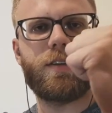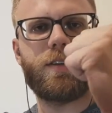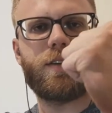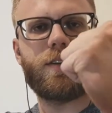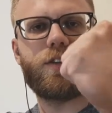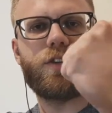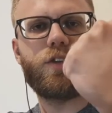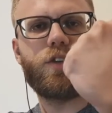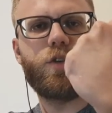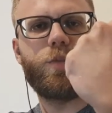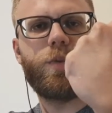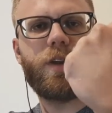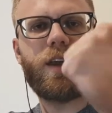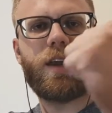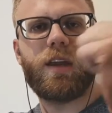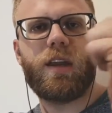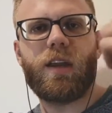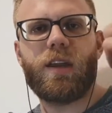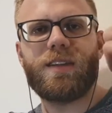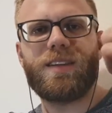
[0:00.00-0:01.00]

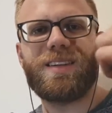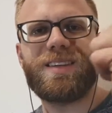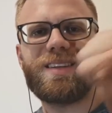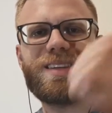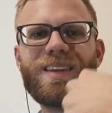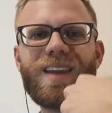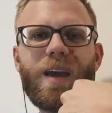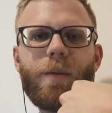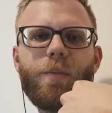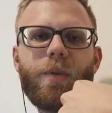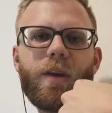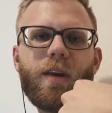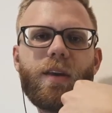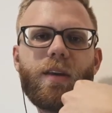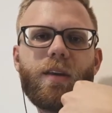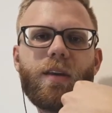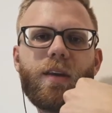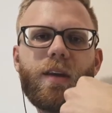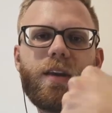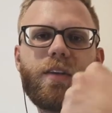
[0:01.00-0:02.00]
supinate and snap
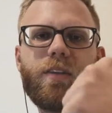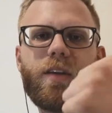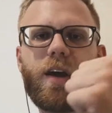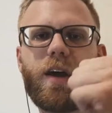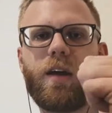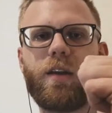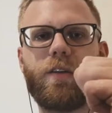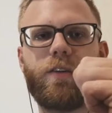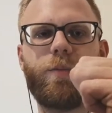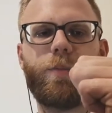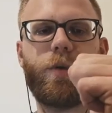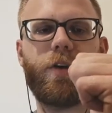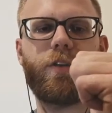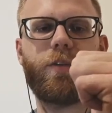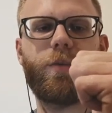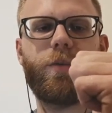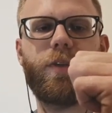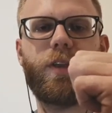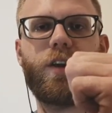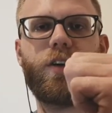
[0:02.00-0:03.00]
in as hard as
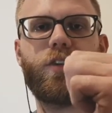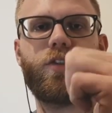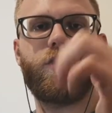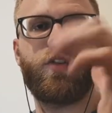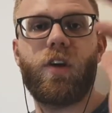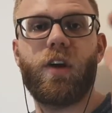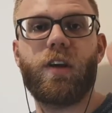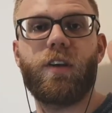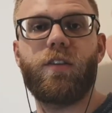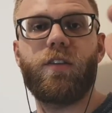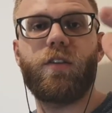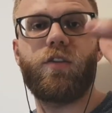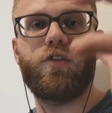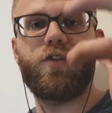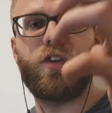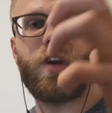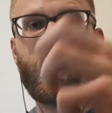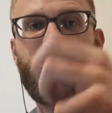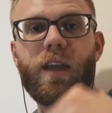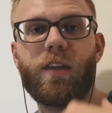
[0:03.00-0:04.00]
possible. They're not trying to
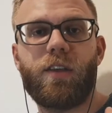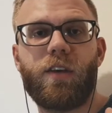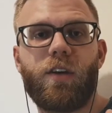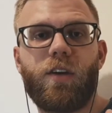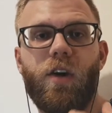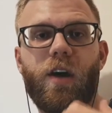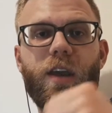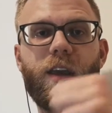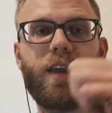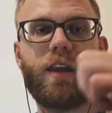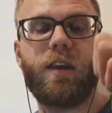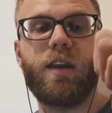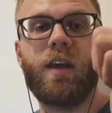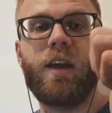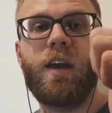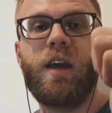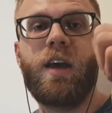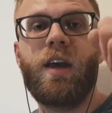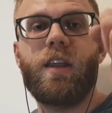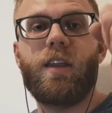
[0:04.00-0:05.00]
drag the guy in.
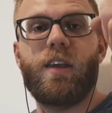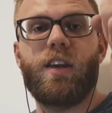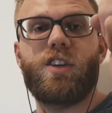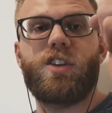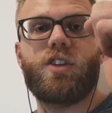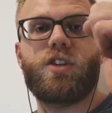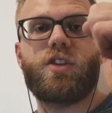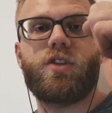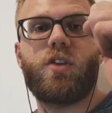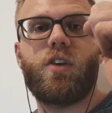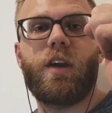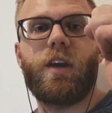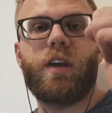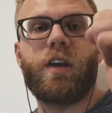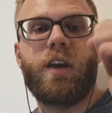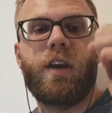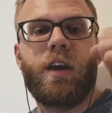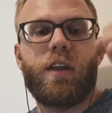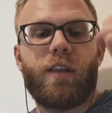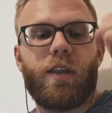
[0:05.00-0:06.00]
They're just trying,
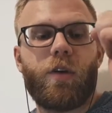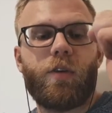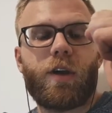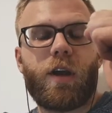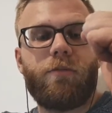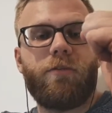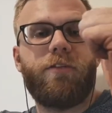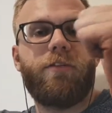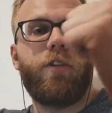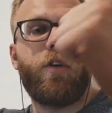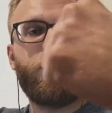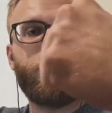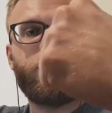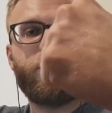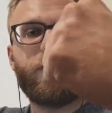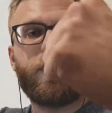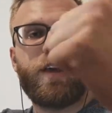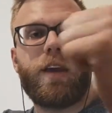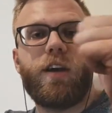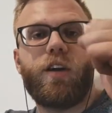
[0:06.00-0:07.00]
they'll come forward
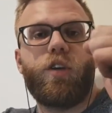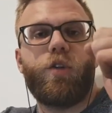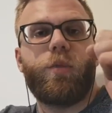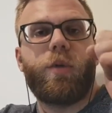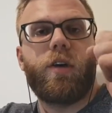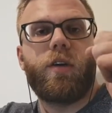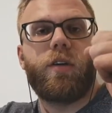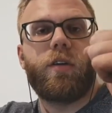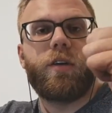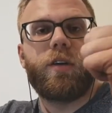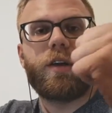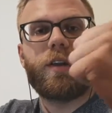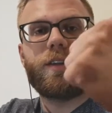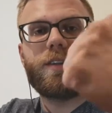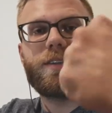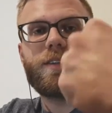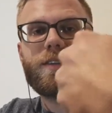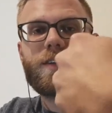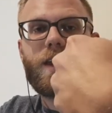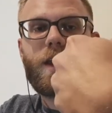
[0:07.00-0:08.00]
with their elbow and
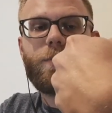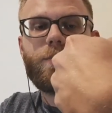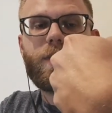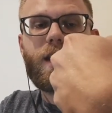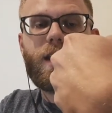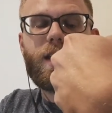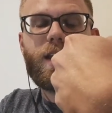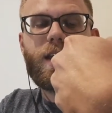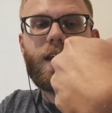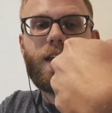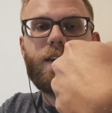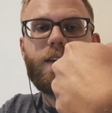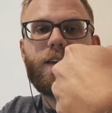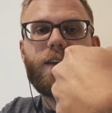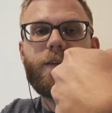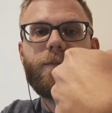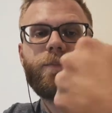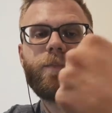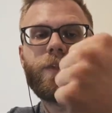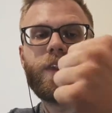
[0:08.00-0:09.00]
snap that hand
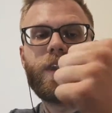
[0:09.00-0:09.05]
in.